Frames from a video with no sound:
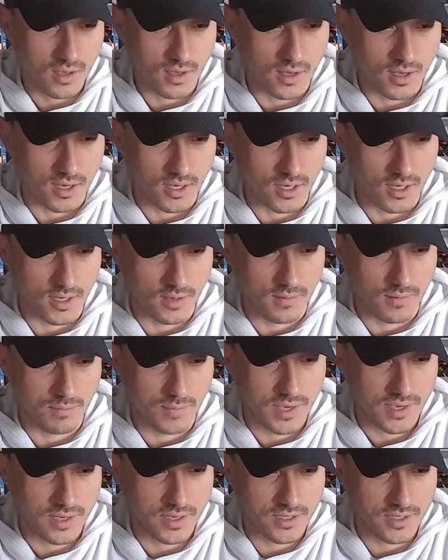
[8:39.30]

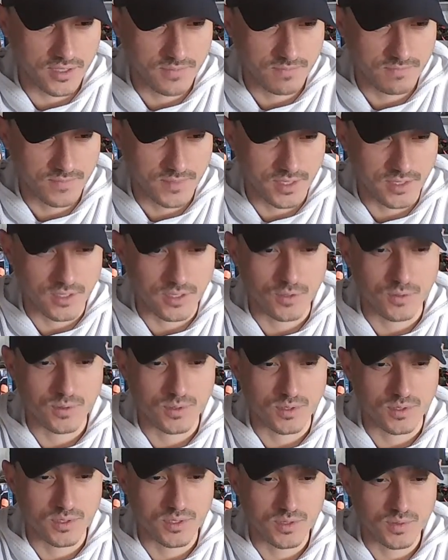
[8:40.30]
Mechanism, it
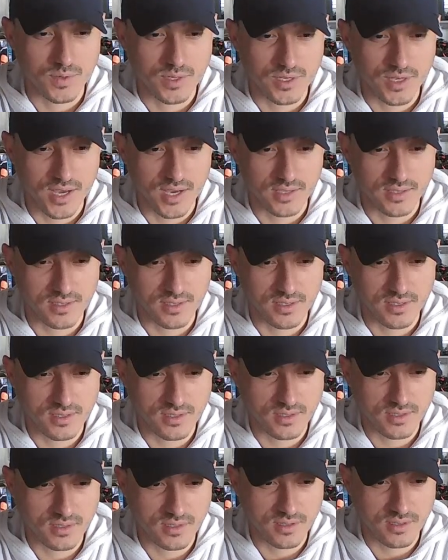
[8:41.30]
uses
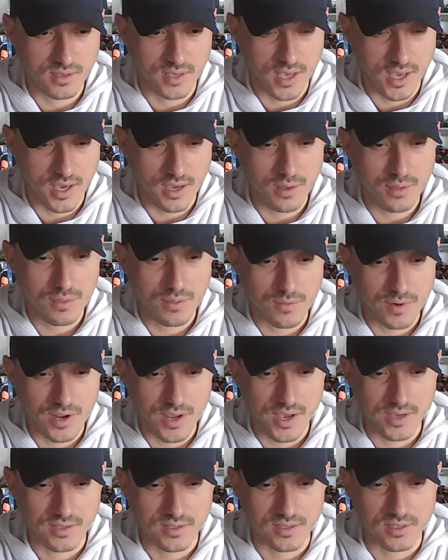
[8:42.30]
a
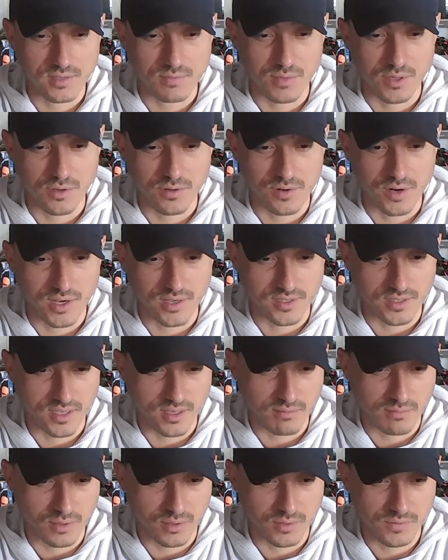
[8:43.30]
three-axis motorized
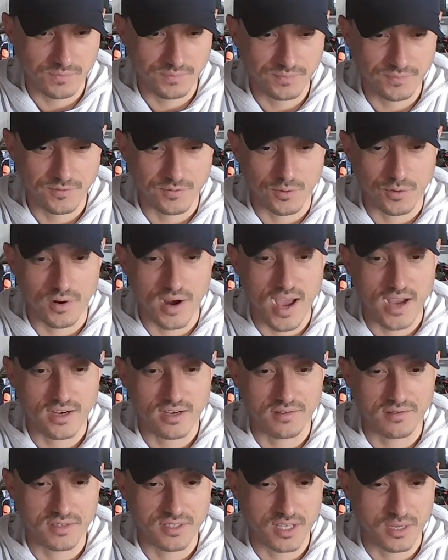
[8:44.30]
gimbal for
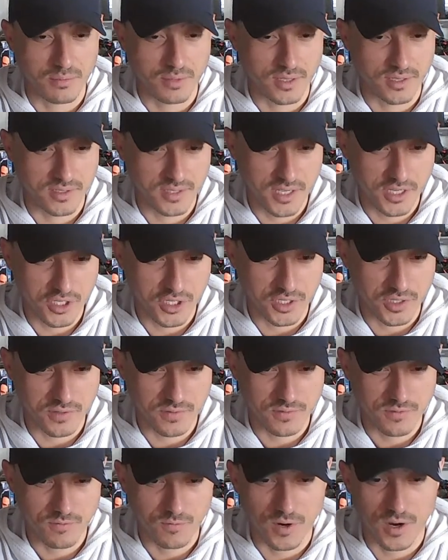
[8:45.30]
active
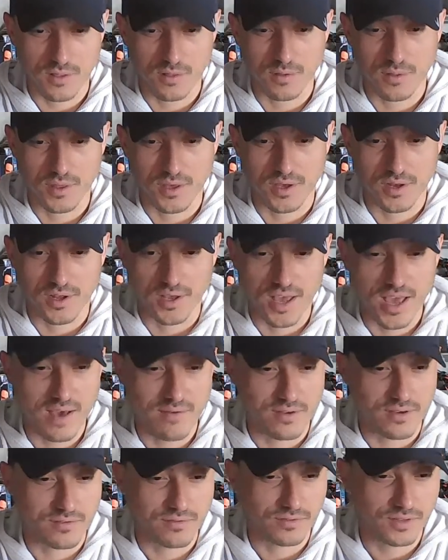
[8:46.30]
stabilization rather than a
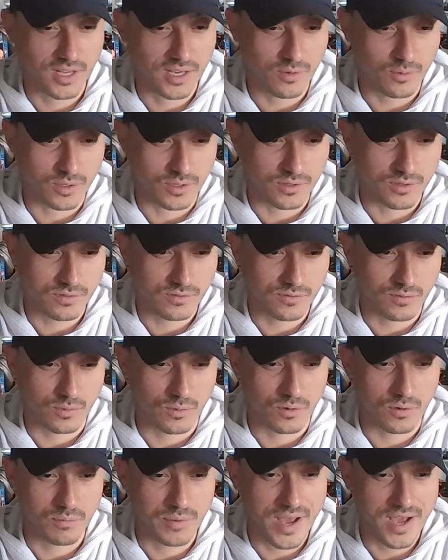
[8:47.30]
heavy flywheel
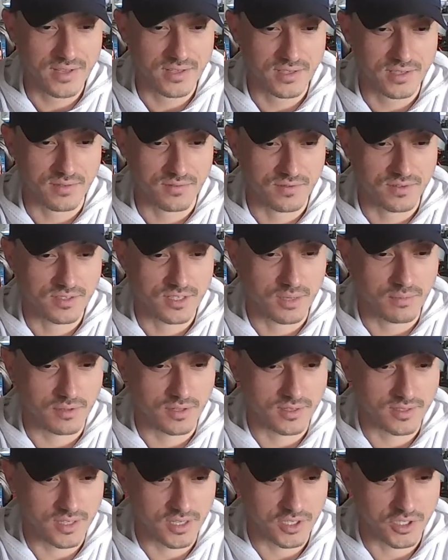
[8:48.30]
for passive
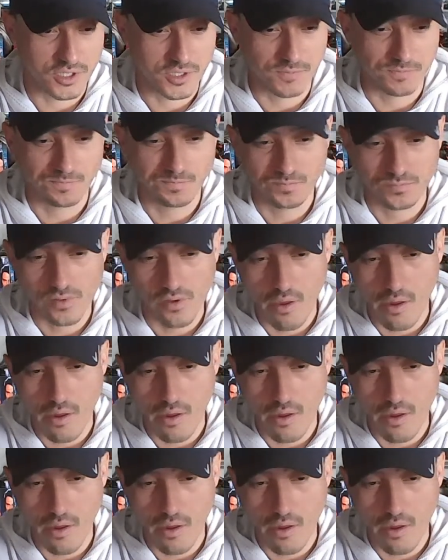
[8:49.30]
stabilization.